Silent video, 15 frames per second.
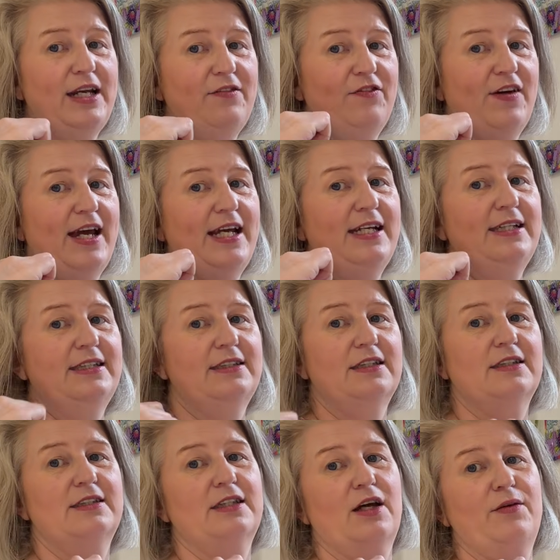faced,
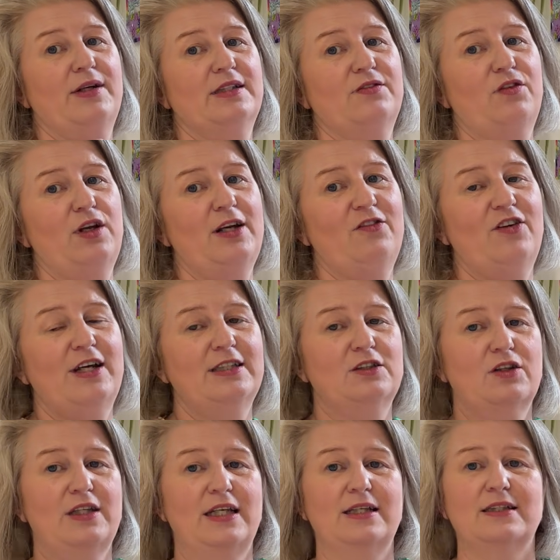so it's fully faced
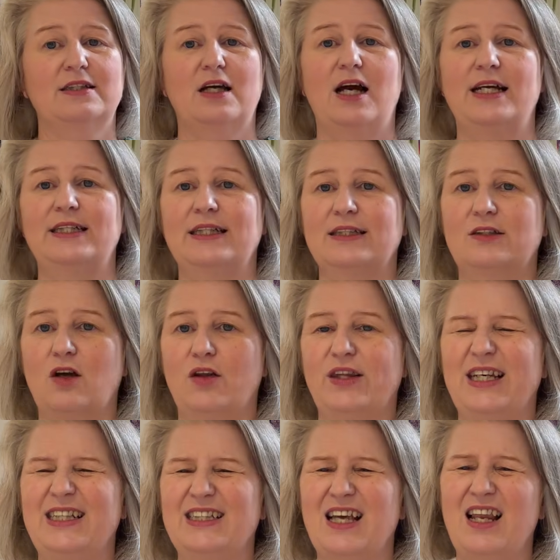on the inside. It's got
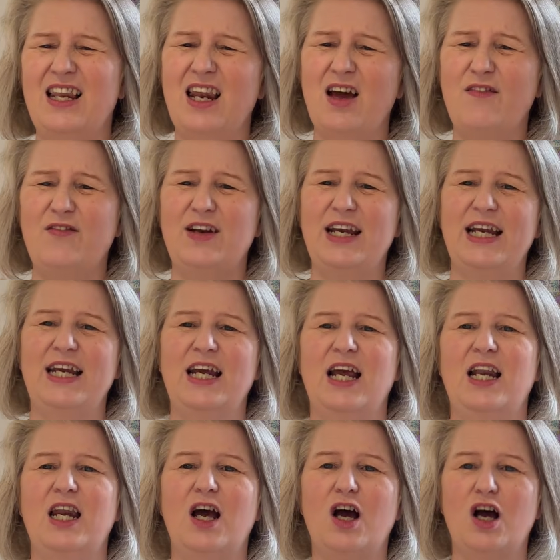these lovely
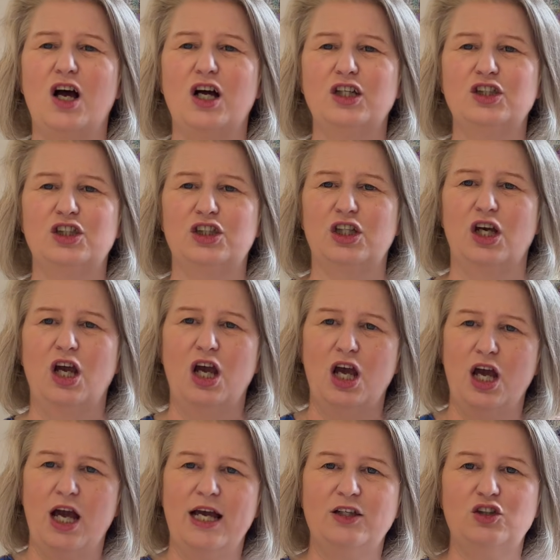large
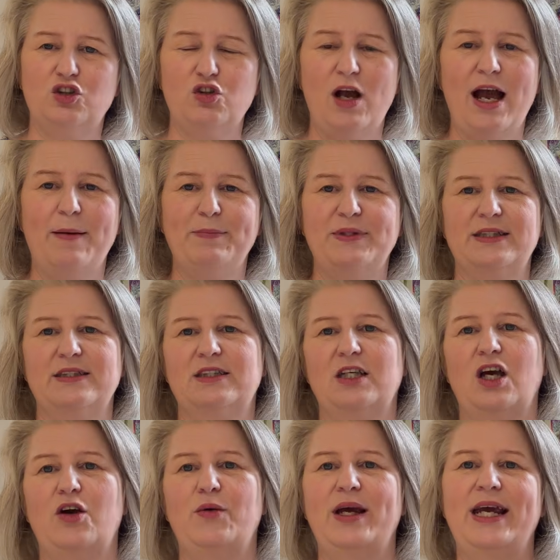straps,
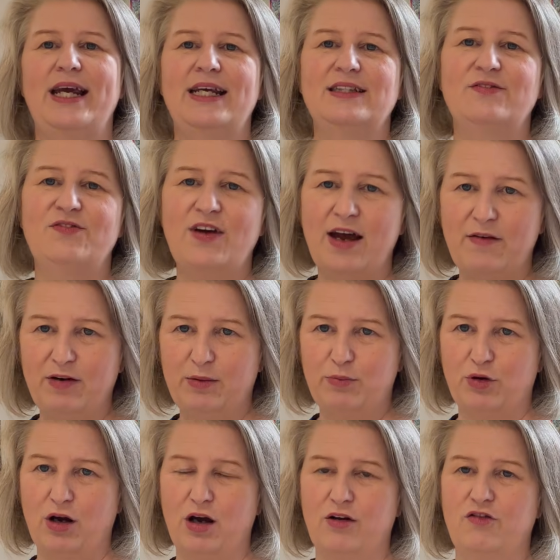so it is very
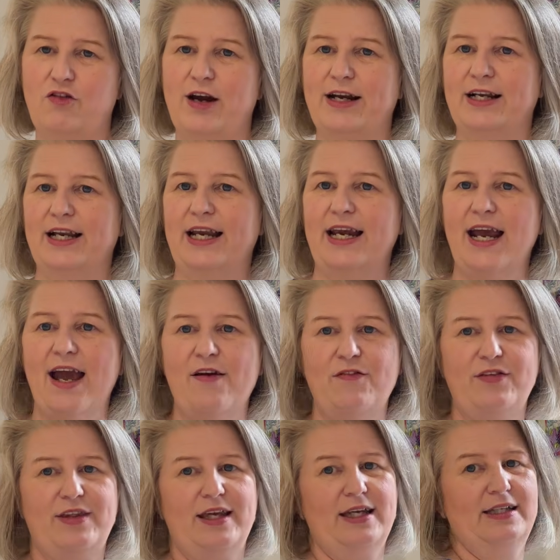bra friendly.
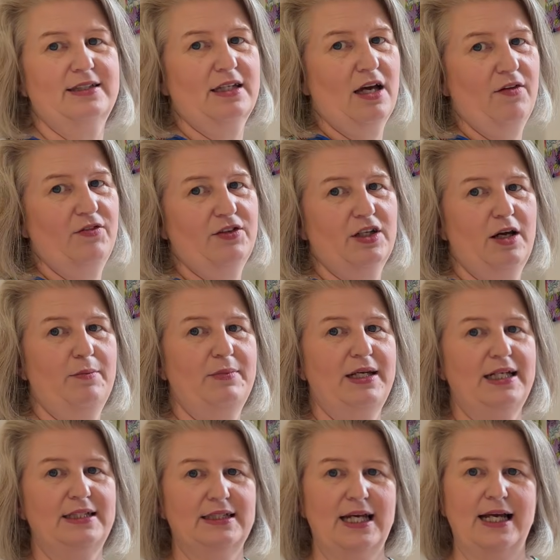Everything is covered up
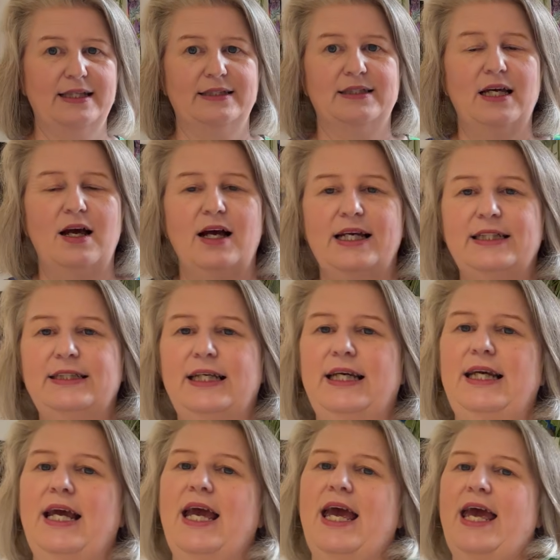neat and
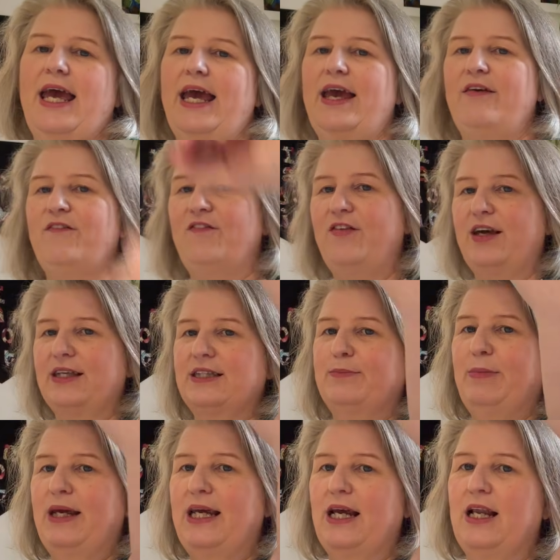tidy. It fits
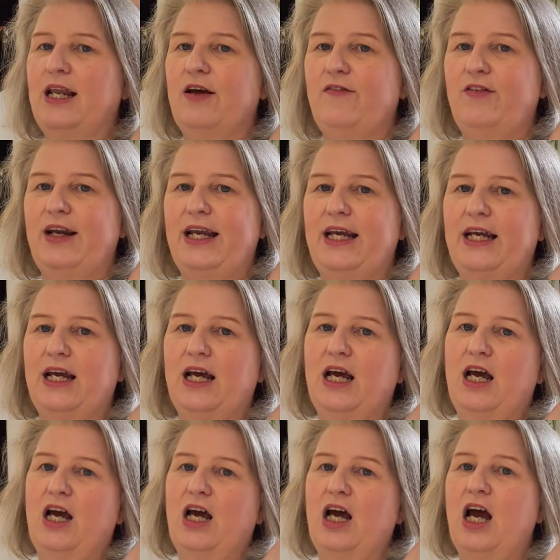me lovely
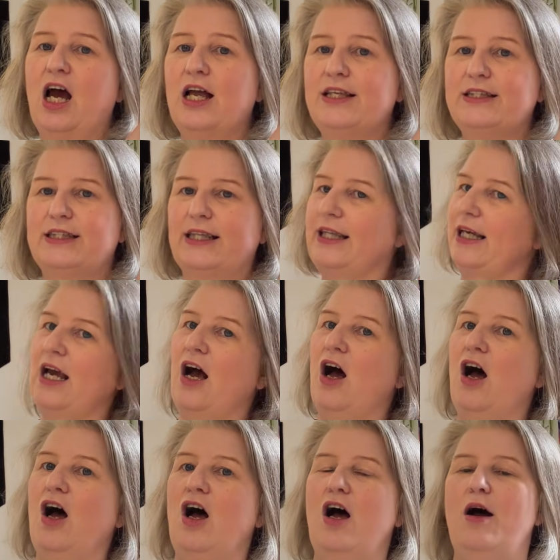under the
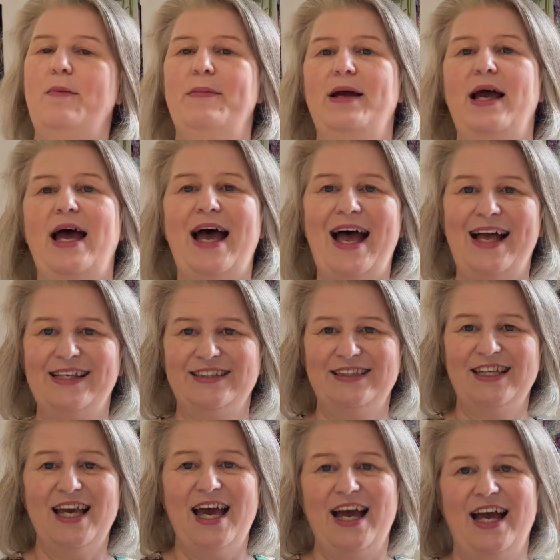arm, and
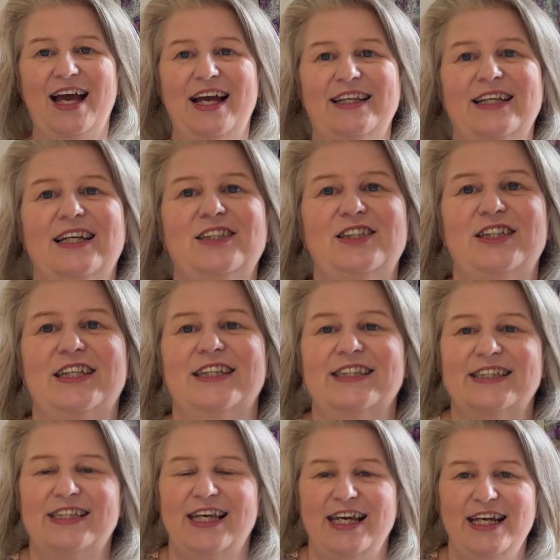yeah, and as you can
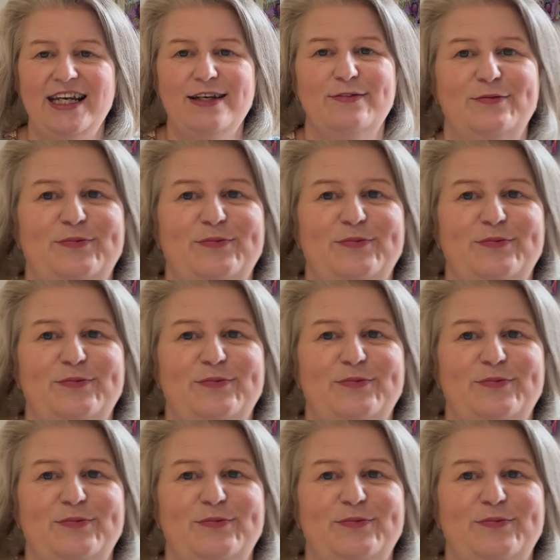see,